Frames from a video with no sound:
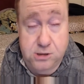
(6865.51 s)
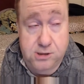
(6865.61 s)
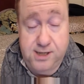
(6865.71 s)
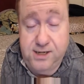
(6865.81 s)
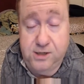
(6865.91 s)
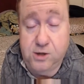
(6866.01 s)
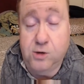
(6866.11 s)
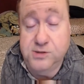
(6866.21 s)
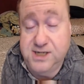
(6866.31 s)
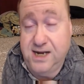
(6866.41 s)
Not to go
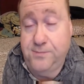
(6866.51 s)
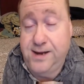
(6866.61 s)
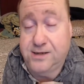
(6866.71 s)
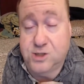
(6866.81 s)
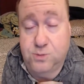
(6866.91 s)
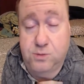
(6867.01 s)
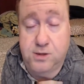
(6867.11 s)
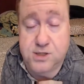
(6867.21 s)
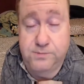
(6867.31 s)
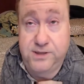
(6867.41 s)
take it back to
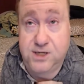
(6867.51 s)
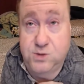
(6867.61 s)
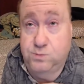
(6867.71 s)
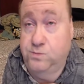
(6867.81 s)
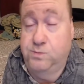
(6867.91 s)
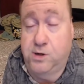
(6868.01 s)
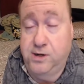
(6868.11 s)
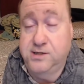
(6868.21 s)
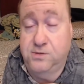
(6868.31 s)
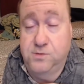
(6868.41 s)
sports. I mean, this
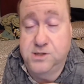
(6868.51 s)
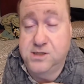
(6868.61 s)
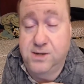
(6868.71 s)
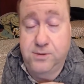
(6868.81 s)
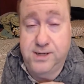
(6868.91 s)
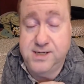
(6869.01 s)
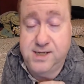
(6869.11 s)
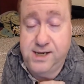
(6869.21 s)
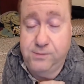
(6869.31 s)
Burlington was a AA city.